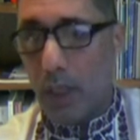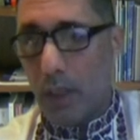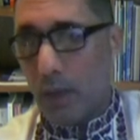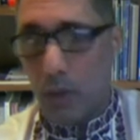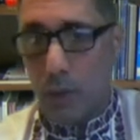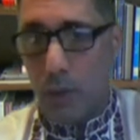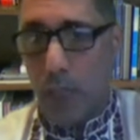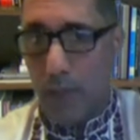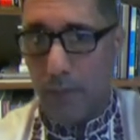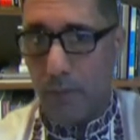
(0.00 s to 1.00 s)
so we
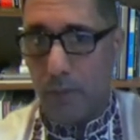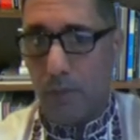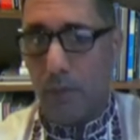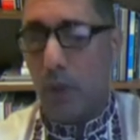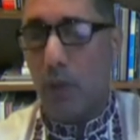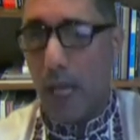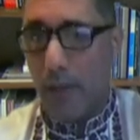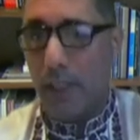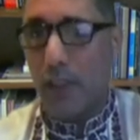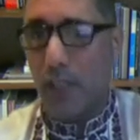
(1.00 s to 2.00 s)
have, we don't have an
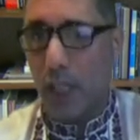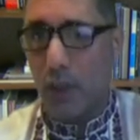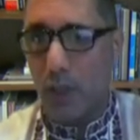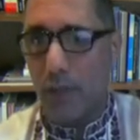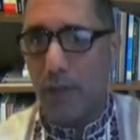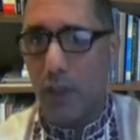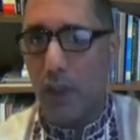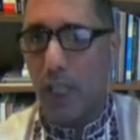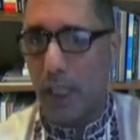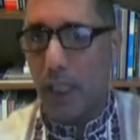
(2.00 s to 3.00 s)
international definition
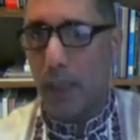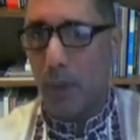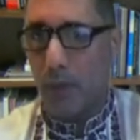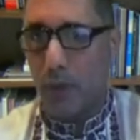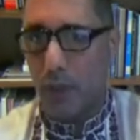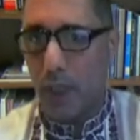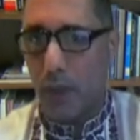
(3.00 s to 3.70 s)
agreed upon for terrorism.